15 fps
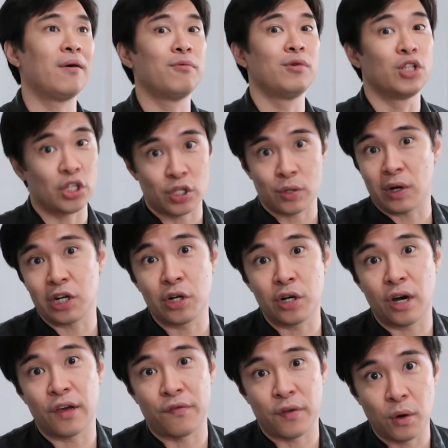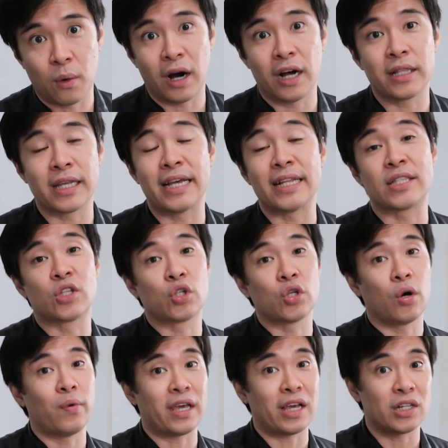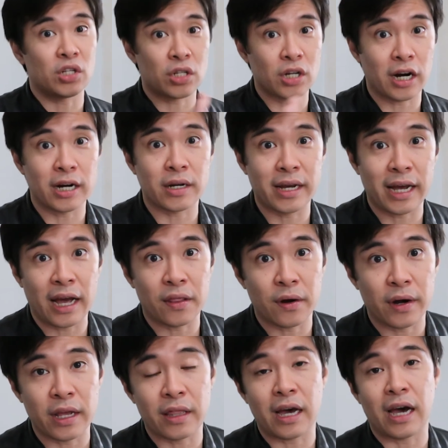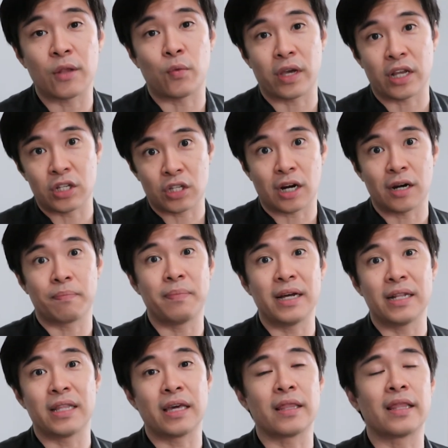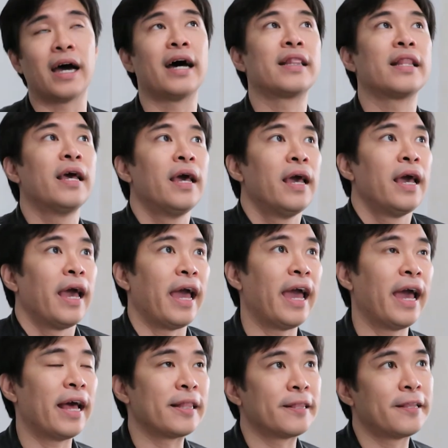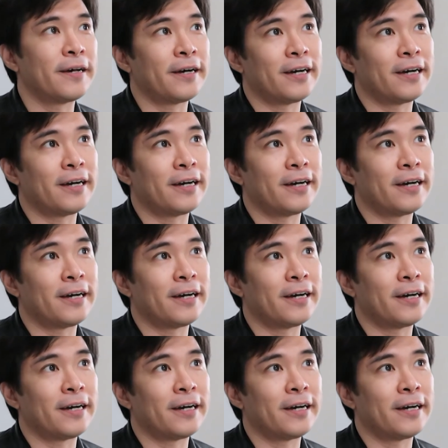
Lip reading: We just want to know if you want it, so we can start gathering that, we can start building that. And